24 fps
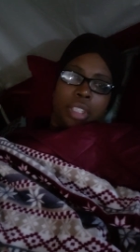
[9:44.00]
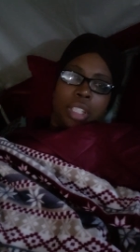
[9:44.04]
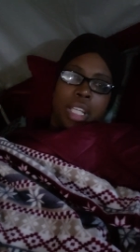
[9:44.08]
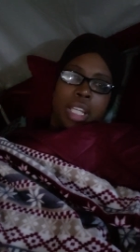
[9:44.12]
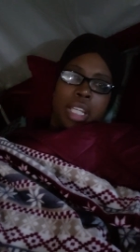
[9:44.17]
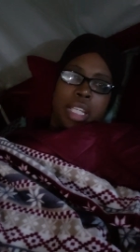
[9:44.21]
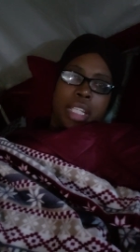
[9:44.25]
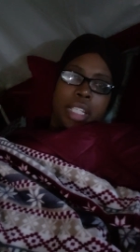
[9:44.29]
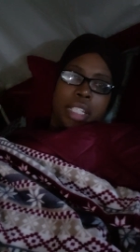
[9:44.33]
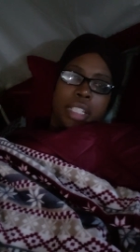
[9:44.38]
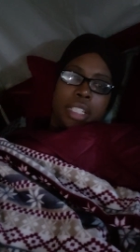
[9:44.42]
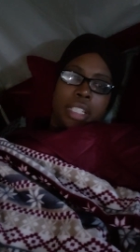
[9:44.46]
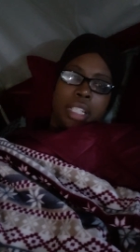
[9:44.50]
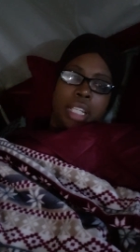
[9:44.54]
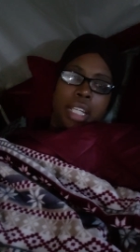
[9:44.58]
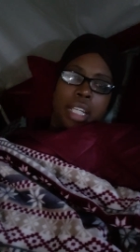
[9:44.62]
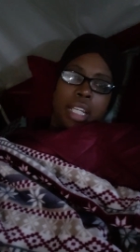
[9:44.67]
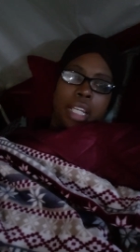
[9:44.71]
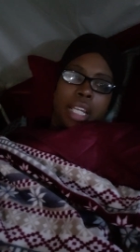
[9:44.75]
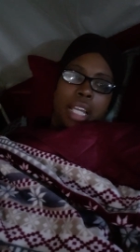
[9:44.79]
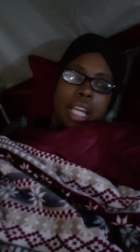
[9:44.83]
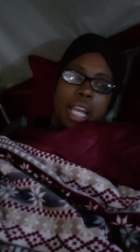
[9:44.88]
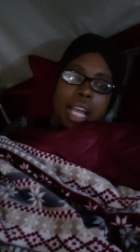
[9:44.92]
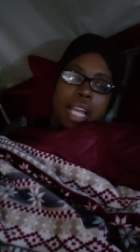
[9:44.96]
And
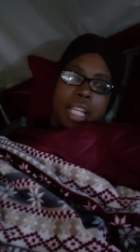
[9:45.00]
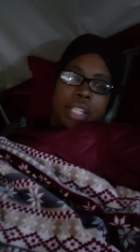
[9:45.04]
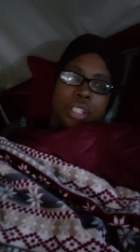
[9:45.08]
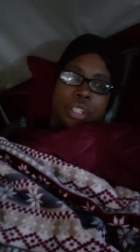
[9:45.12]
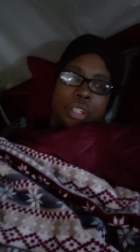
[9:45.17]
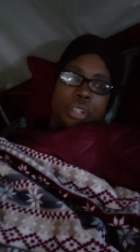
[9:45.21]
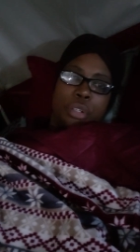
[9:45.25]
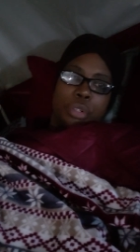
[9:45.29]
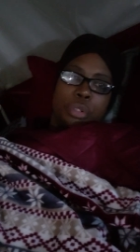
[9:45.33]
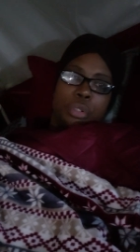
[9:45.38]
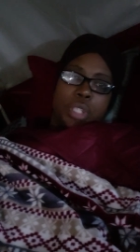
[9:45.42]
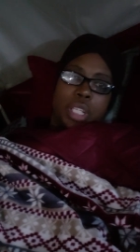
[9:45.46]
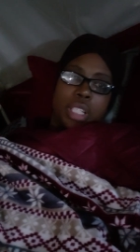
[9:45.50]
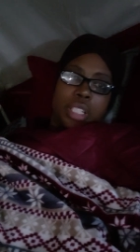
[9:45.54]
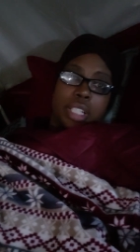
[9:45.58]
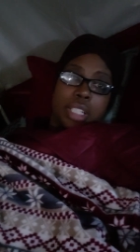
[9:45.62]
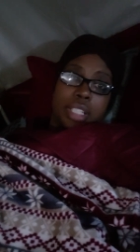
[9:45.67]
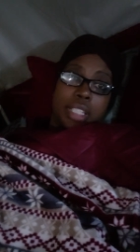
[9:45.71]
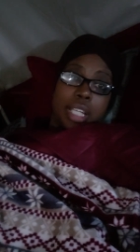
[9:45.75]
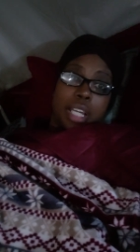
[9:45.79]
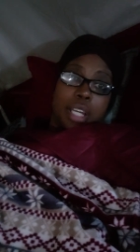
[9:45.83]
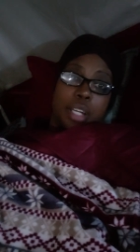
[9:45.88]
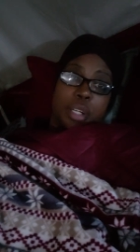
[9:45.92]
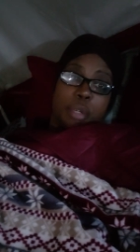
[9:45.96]
I know that the
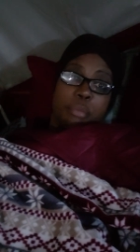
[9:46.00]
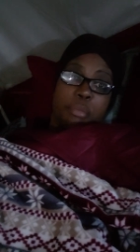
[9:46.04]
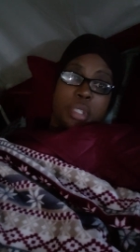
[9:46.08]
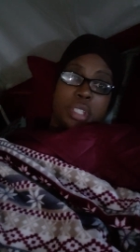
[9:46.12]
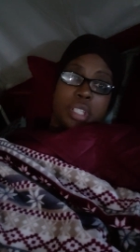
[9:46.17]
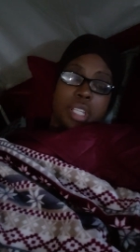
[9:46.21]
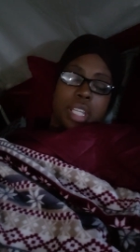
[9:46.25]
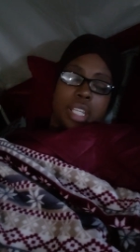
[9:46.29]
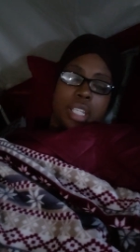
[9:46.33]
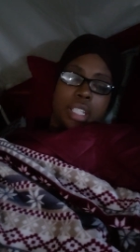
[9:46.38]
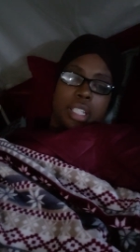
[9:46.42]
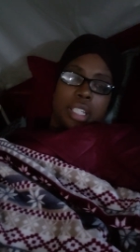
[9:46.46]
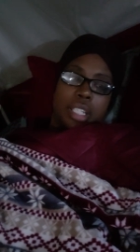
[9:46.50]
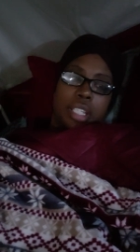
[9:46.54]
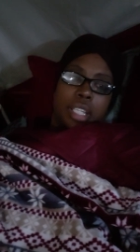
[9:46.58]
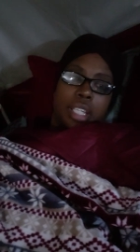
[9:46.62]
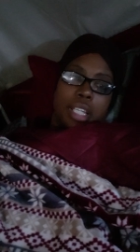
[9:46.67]
times that